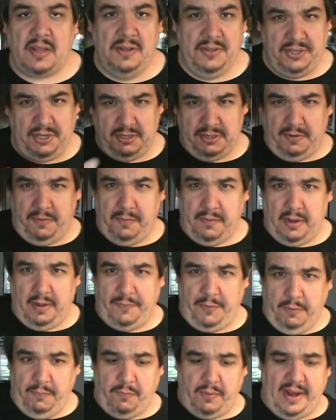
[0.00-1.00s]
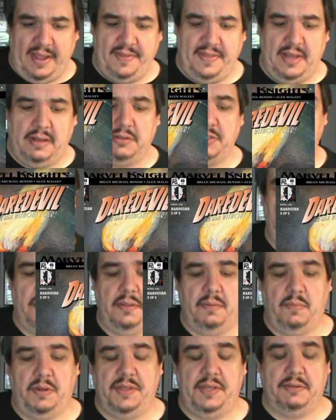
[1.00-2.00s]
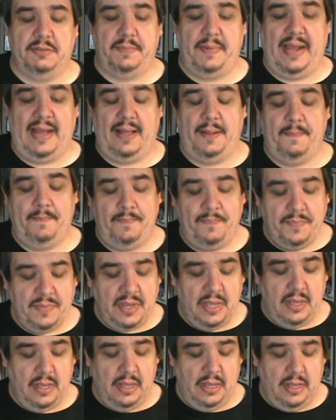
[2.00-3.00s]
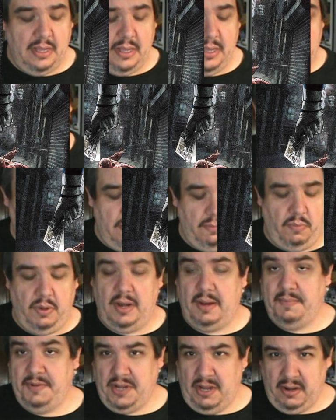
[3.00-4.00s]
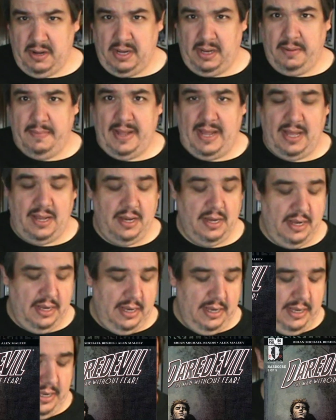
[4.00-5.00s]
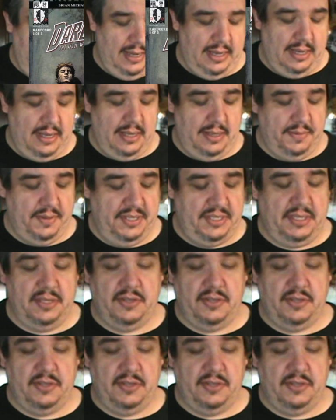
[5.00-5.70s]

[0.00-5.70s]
So if you've read those, you know what those about, what I'm talking about. This